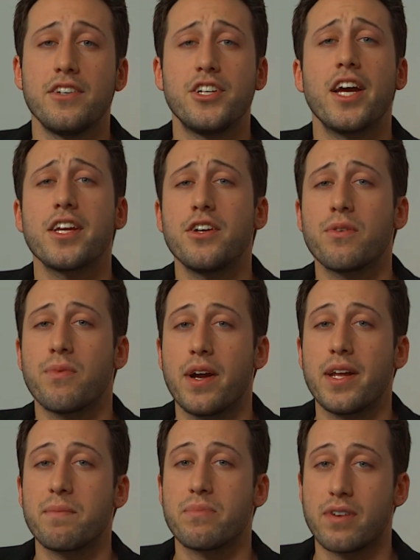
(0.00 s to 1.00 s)
Check your
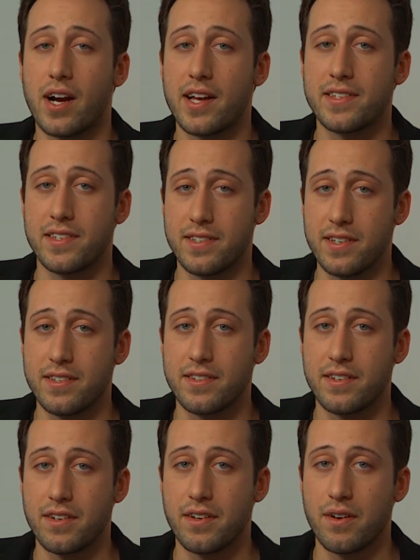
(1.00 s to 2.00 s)
running
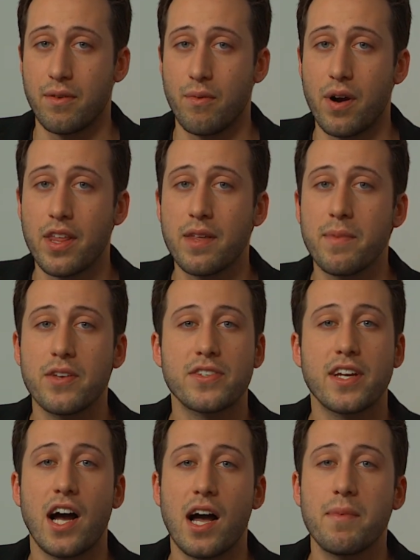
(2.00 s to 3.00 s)
processes. One of the
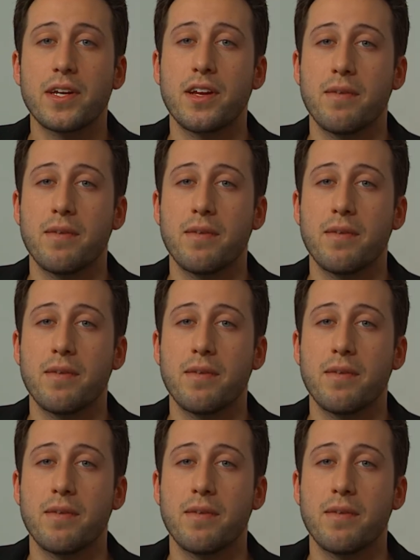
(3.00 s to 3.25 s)
most common